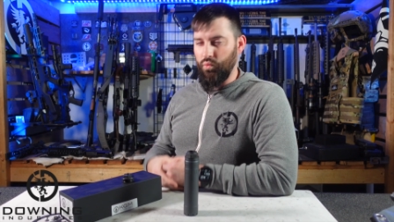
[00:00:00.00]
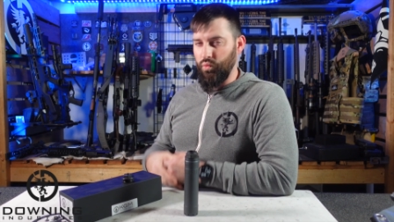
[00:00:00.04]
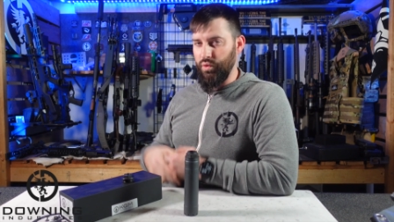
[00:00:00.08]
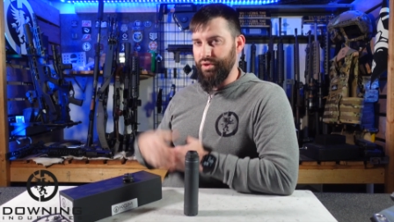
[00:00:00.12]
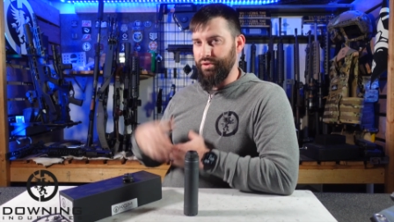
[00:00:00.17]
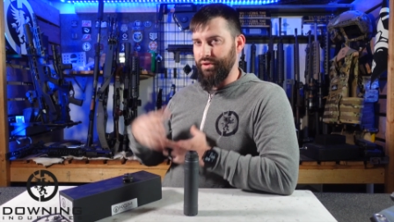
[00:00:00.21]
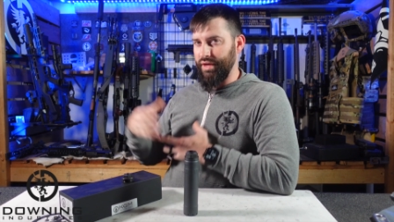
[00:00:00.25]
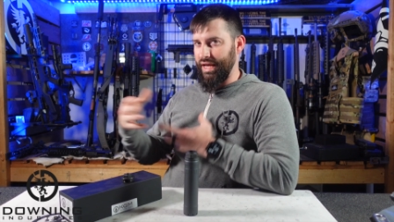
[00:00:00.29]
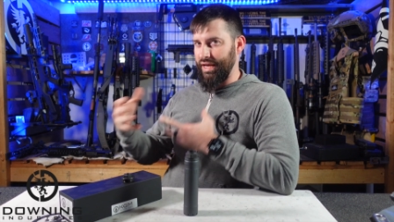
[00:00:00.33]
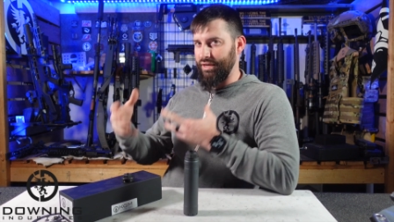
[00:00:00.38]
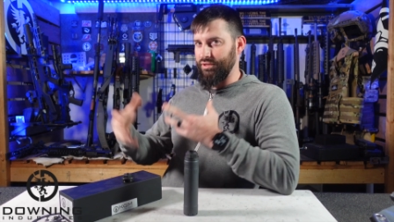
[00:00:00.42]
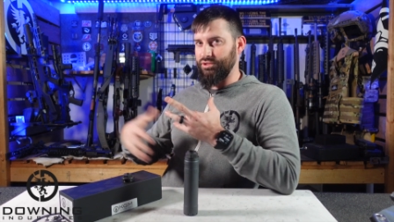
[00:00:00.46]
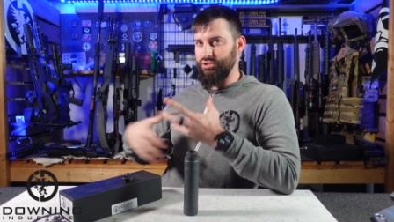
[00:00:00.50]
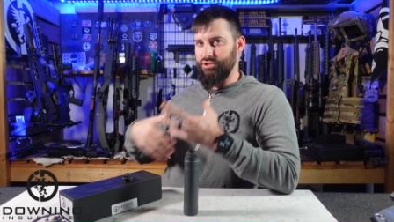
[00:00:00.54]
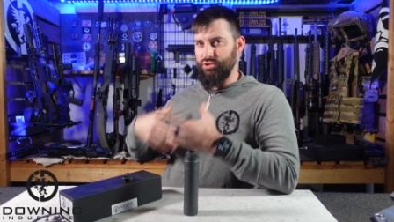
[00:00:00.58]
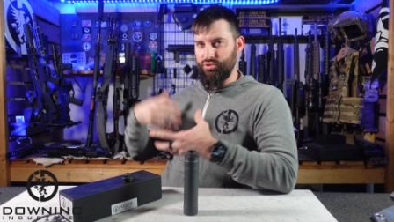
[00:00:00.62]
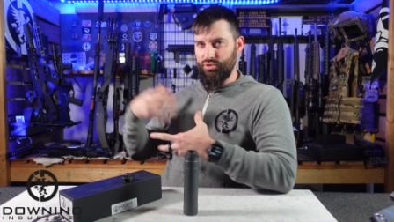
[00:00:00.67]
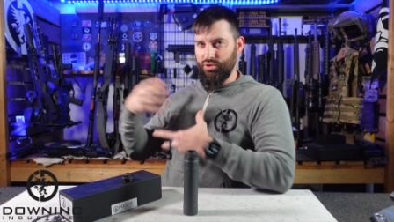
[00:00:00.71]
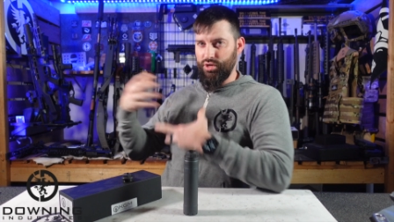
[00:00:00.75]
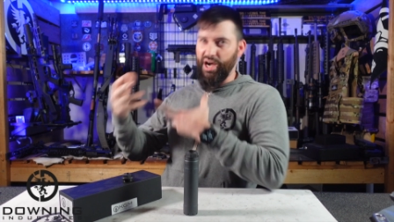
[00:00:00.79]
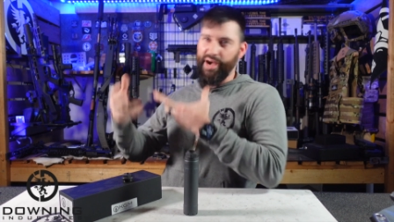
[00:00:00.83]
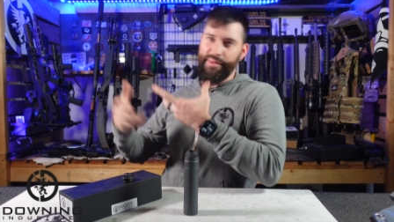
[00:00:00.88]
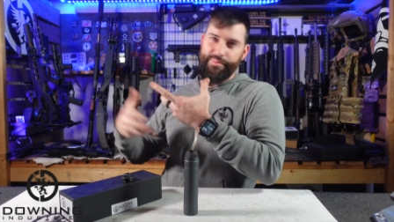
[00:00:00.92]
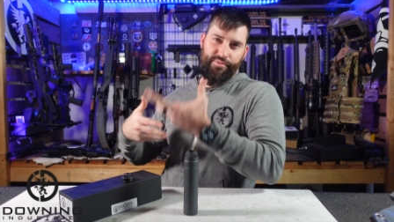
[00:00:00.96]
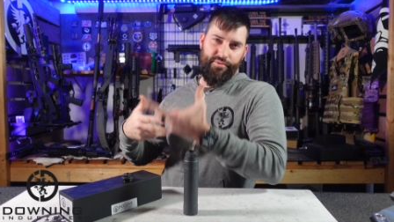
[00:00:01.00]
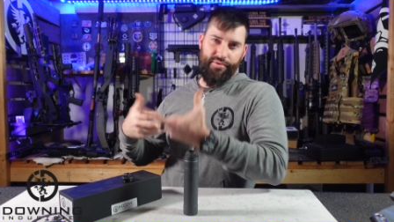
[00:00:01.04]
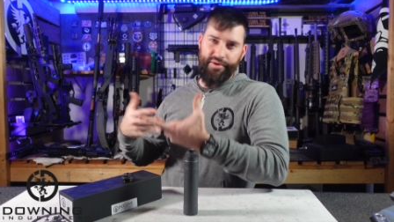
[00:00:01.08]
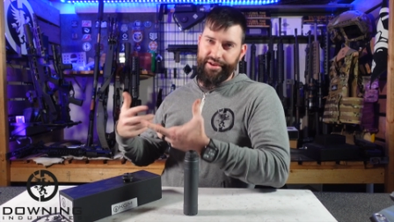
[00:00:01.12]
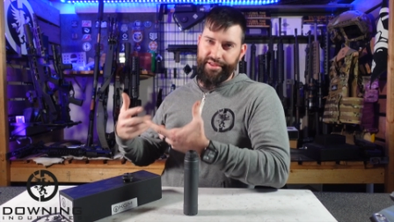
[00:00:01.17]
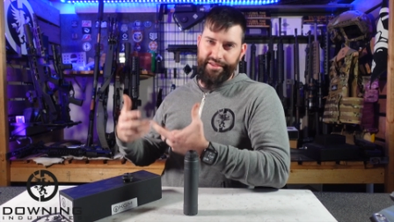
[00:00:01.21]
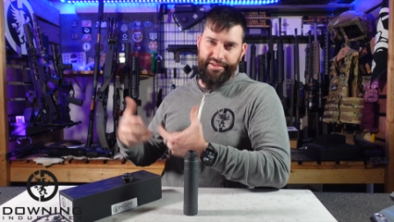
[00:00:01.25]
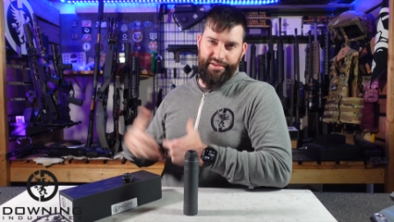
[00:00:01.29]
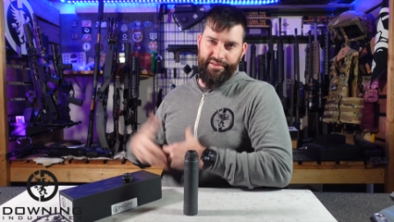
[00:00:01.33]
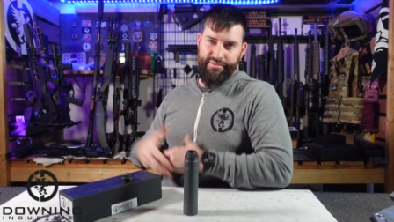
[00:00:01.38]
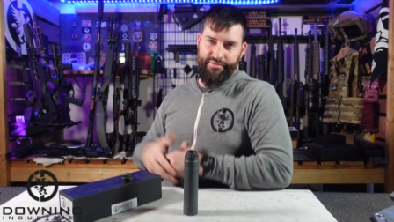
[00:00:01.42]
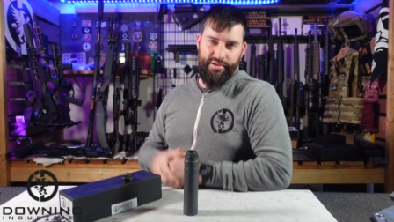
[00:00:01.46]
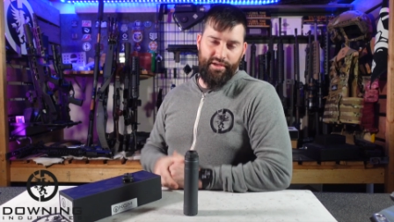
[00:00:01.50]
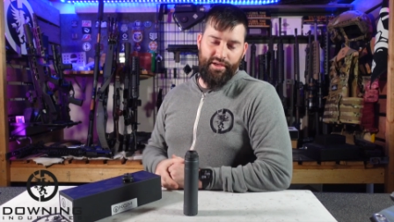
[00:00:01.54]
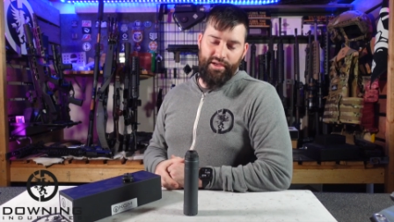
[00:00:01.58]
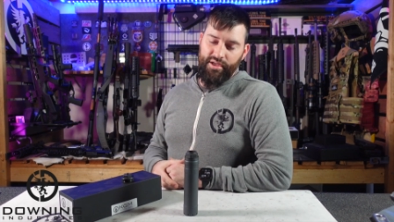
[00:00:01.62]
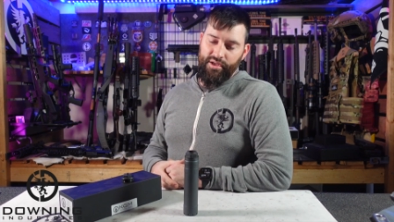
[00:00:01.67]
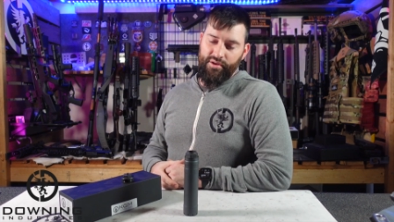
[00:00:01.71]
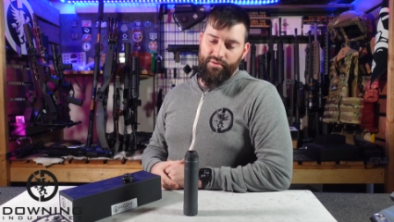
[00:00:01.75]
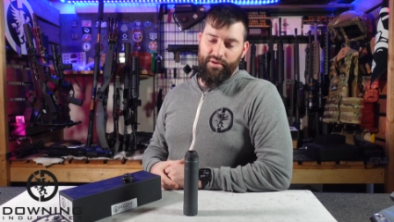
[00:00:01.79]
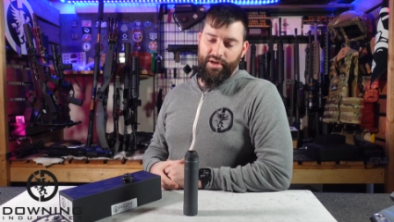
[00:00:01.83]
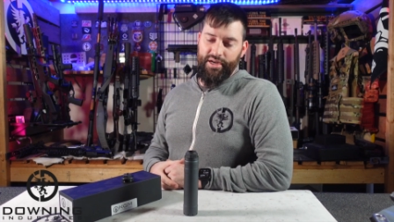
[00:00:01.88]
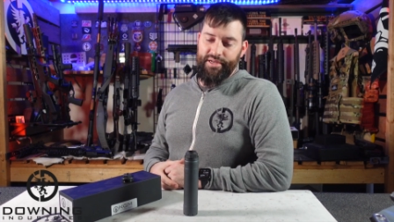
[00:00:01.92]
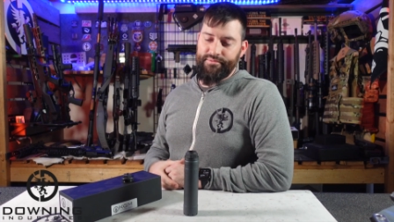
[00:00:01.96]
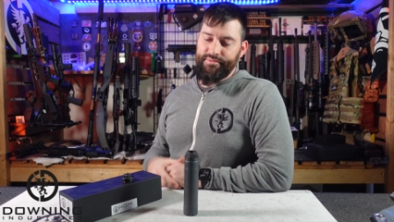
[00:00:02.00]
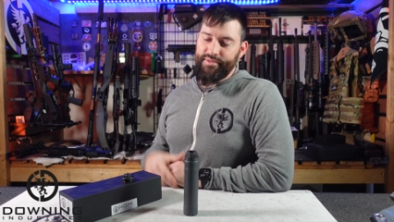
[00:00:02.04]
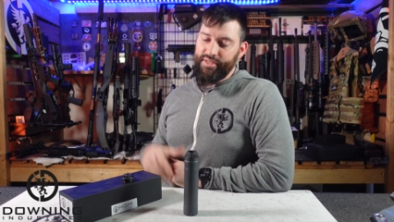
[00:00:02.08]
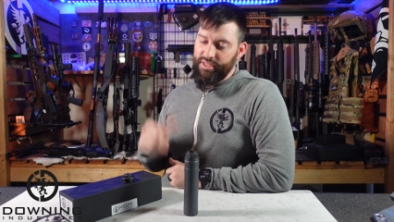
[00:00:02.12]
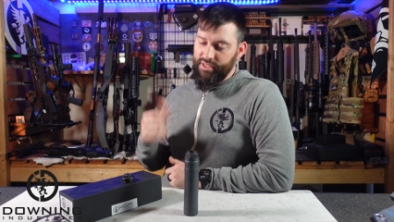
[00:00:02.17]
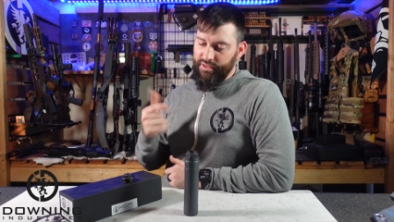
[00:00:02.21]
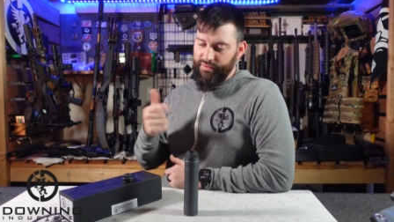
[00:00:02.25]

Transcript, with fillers: wheelhouse you're operating in, right?